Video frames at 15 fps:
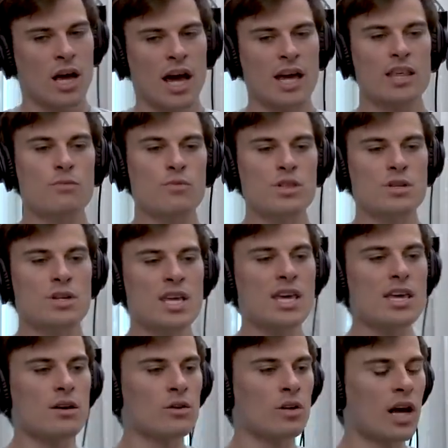And then with
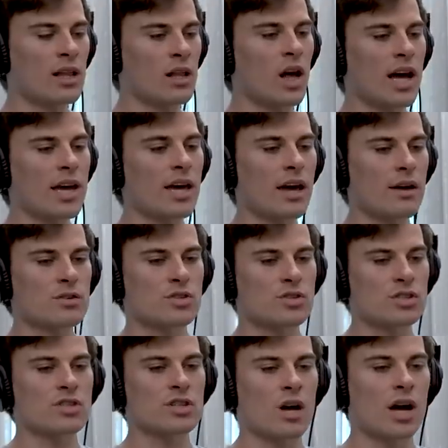Neel, I like how it's
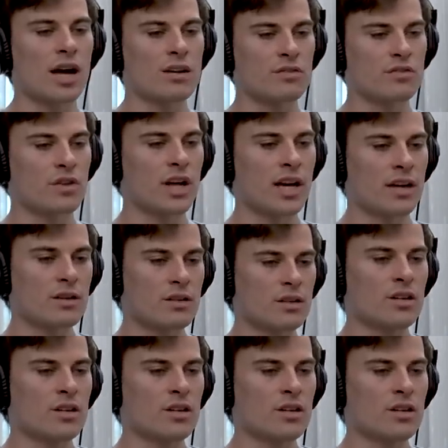just kind of like,